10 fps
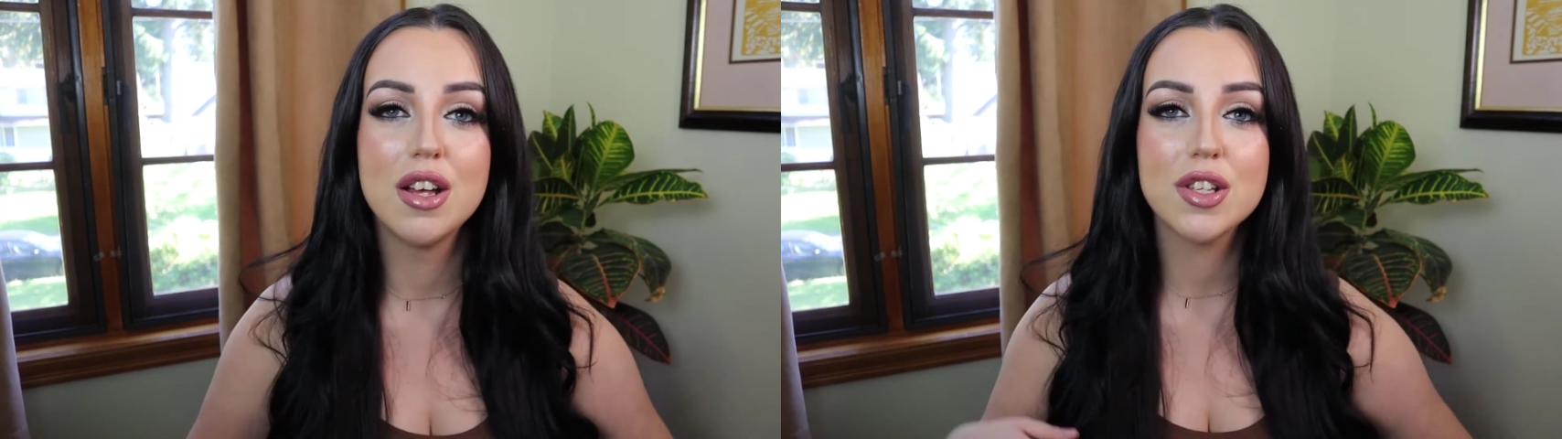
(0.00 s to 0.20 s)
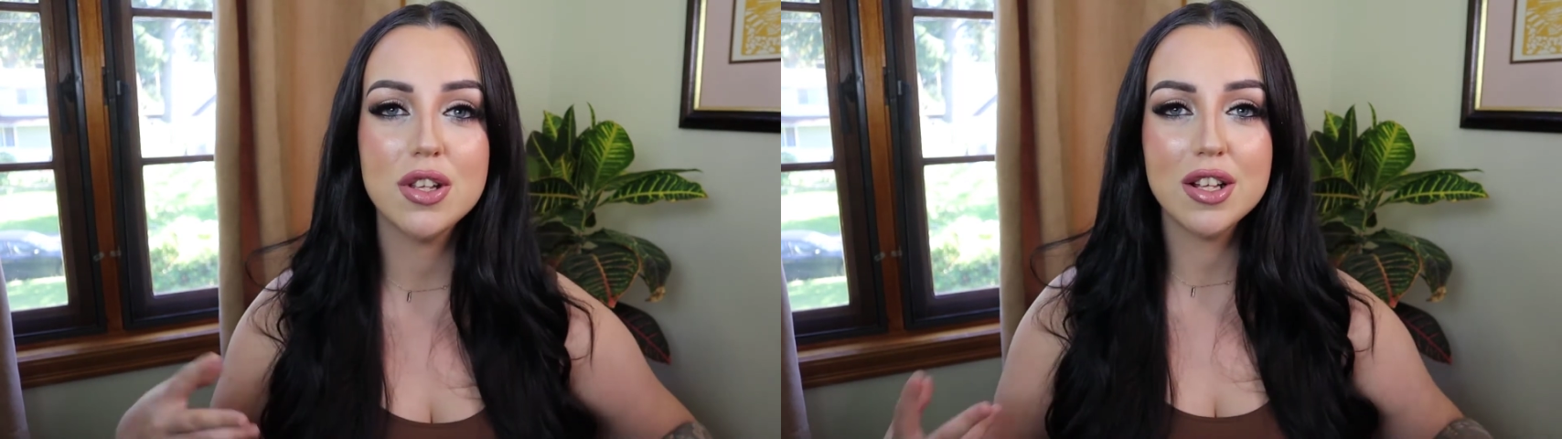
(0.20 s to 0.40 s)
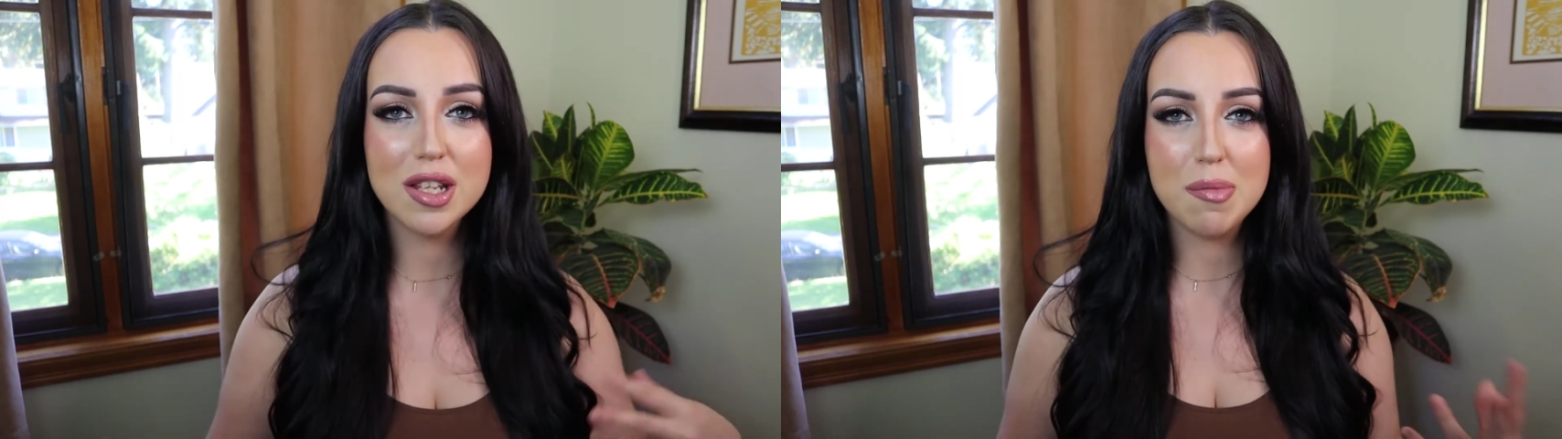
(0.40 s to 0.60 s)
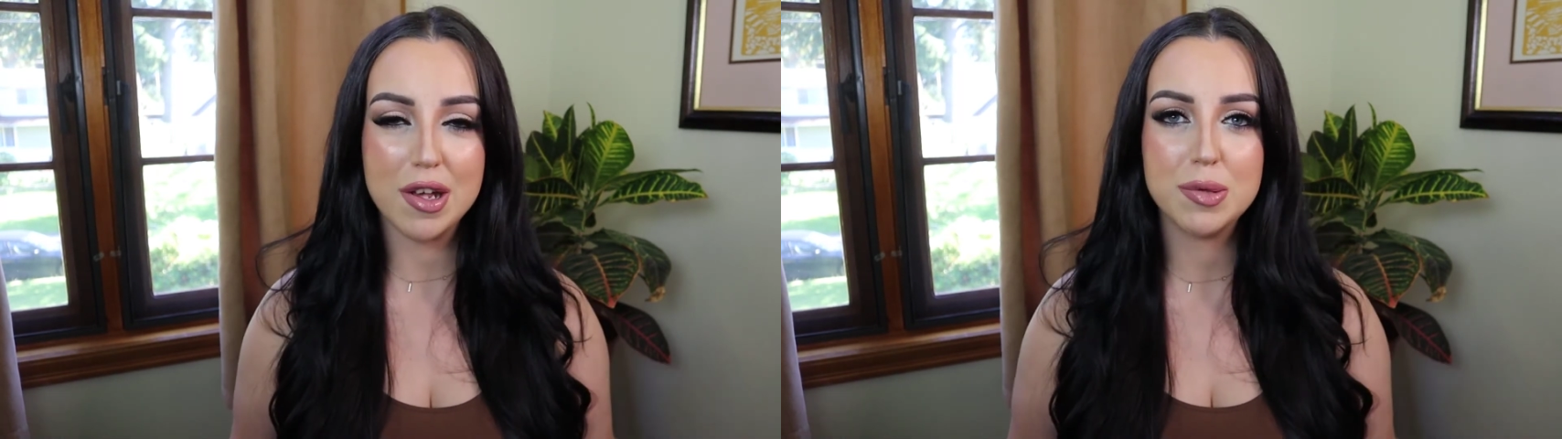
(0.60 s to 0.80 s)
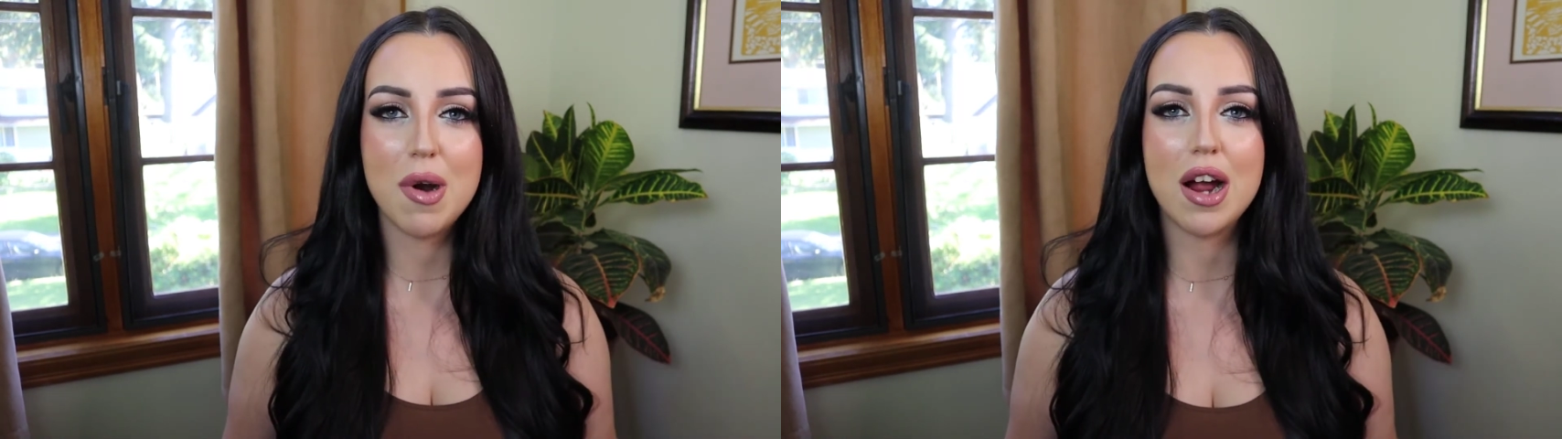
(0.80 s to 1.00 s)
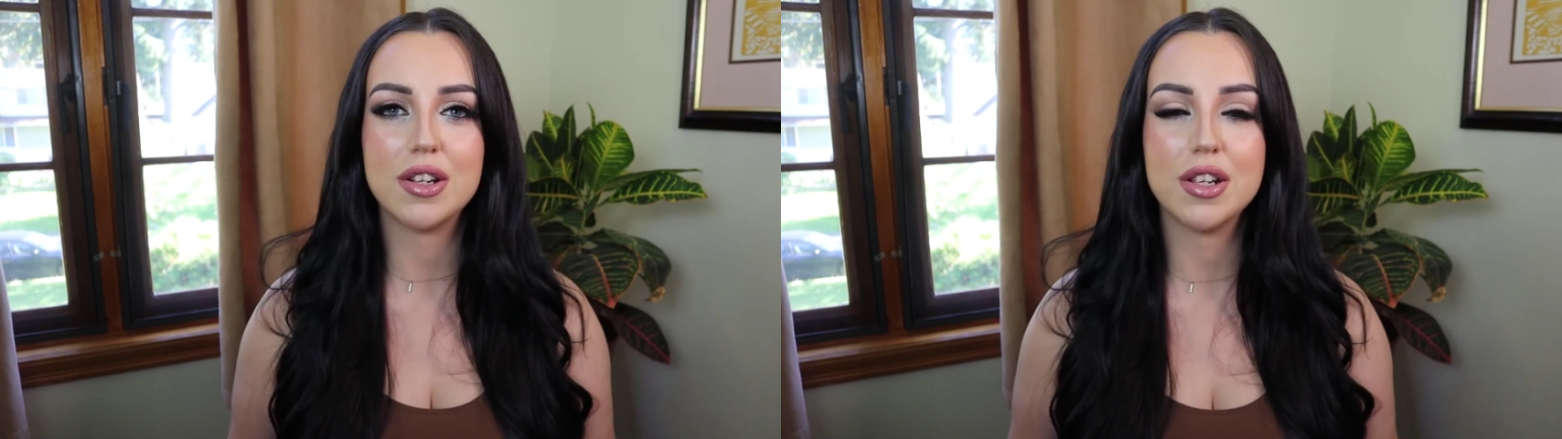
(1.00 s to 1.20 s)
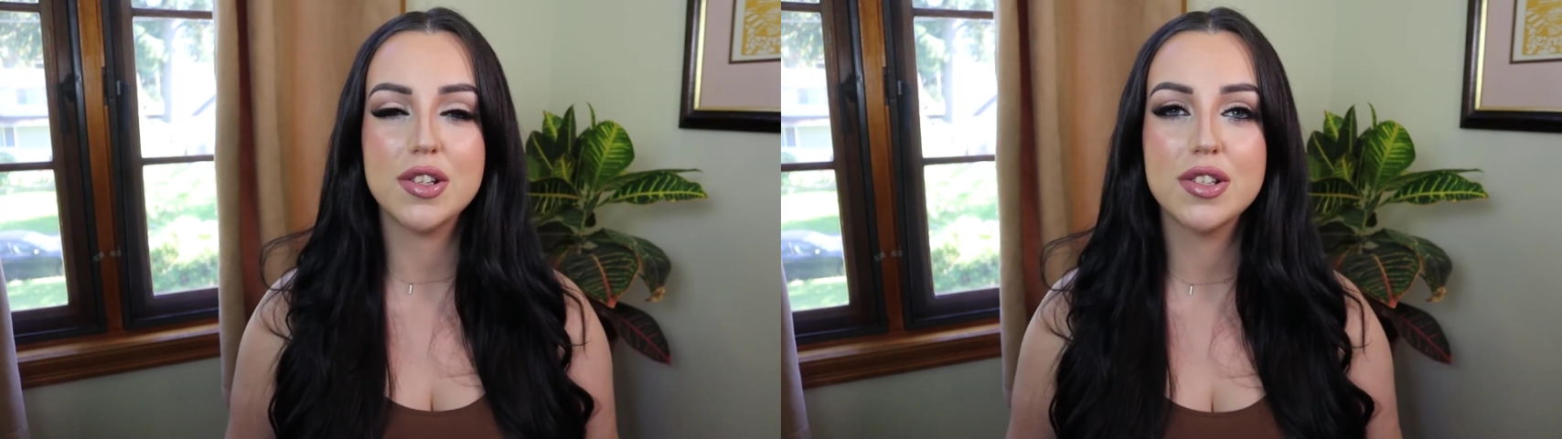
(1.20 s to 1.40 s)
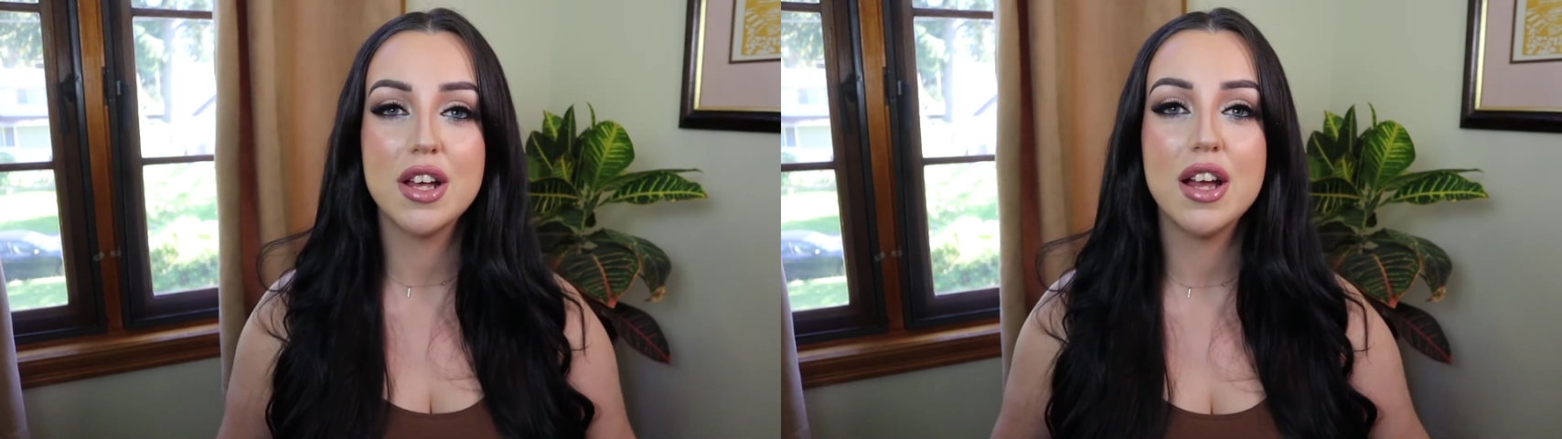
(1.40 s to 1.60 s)
So that's the best
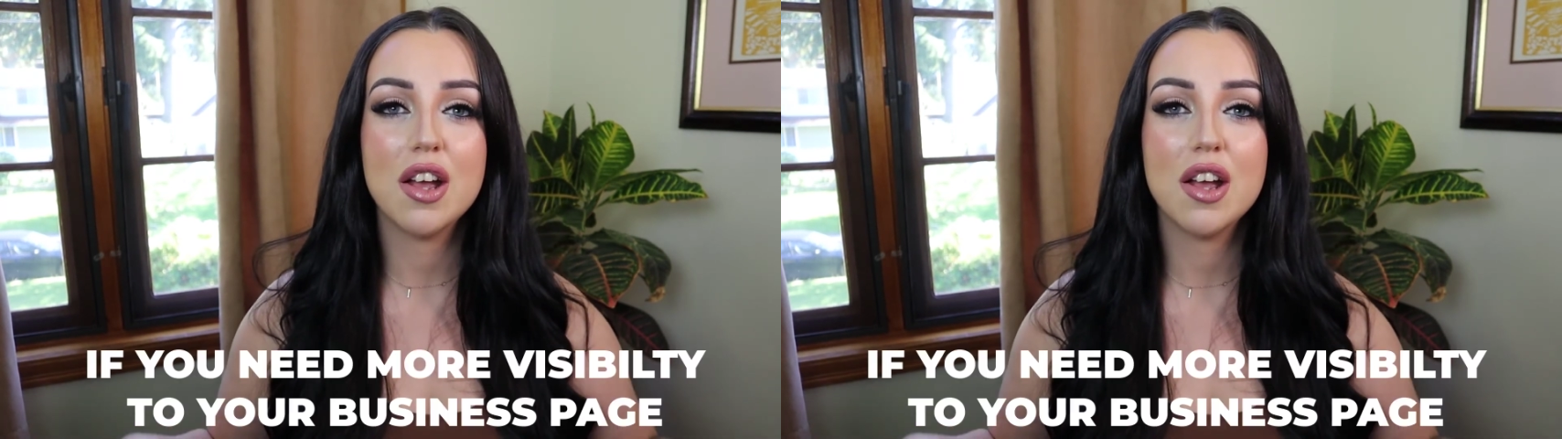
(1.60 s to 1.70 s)
practice.